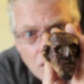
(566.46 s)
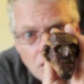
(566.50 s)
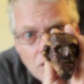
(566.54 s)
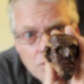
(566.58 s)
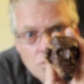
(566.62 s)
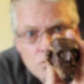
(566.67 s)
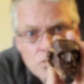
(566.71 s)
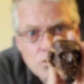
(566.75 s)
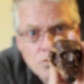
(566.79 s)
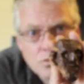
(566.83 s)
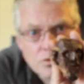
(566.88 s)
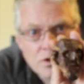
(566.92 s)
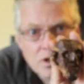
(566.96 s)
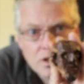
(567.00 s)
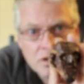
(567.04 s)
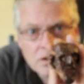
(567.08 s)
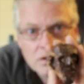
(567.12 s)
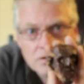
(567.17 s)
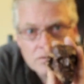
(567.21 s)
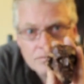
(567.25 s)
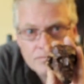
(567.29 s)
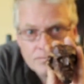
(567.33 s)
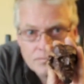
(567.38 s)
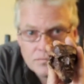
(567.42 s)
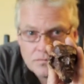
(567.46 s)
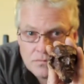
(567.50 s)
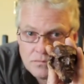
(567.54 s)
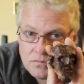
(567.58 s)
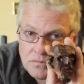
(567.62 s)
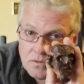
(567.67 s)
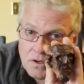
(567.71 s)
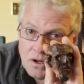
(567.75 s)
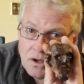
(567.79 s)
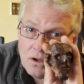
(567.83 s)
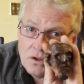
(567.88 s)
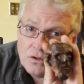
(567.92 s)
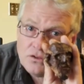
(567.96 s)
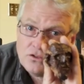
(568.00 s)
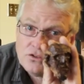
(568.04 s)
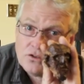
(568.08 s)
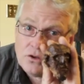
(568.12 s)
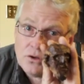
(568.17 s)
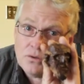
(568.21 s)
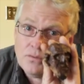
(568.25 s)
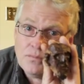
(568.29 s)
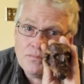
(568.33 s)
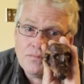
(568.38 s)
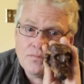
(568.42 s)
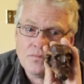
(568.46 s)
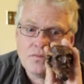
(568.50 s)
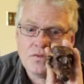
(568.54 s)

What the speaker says: a root also.